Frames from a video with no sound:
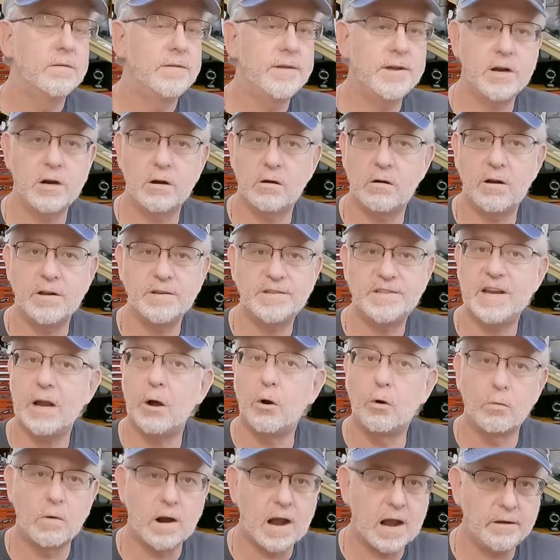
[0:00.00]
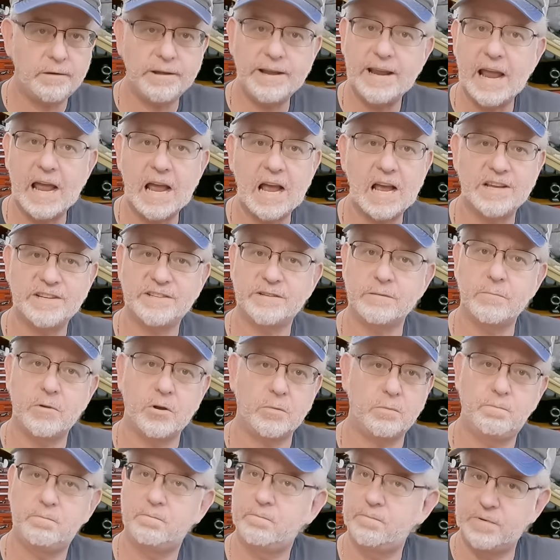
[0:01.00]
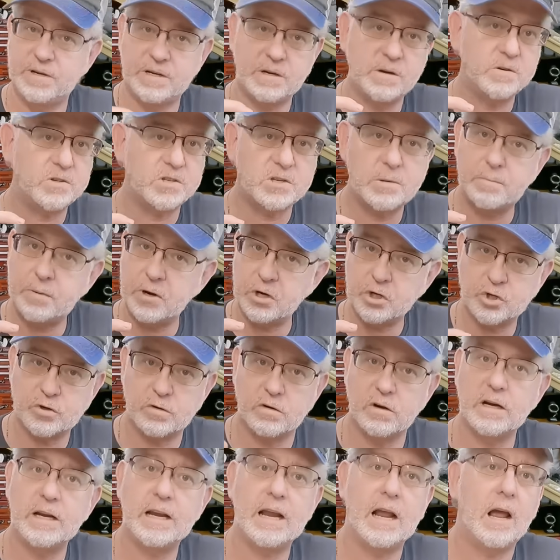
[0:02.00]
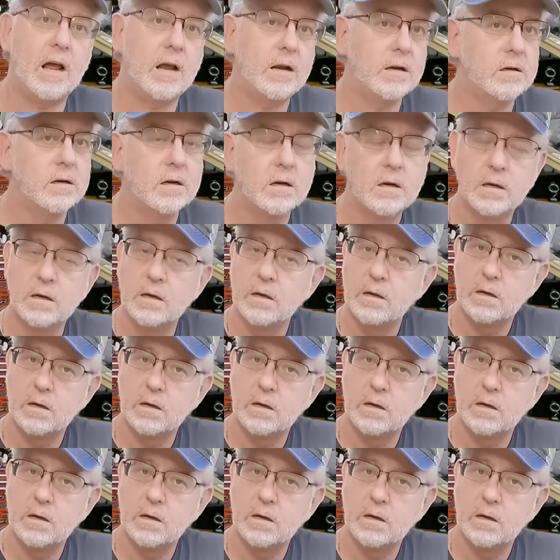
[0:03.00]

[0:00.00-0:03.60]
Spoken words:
They are on sale. O'Reilly has them. Here's the picture again.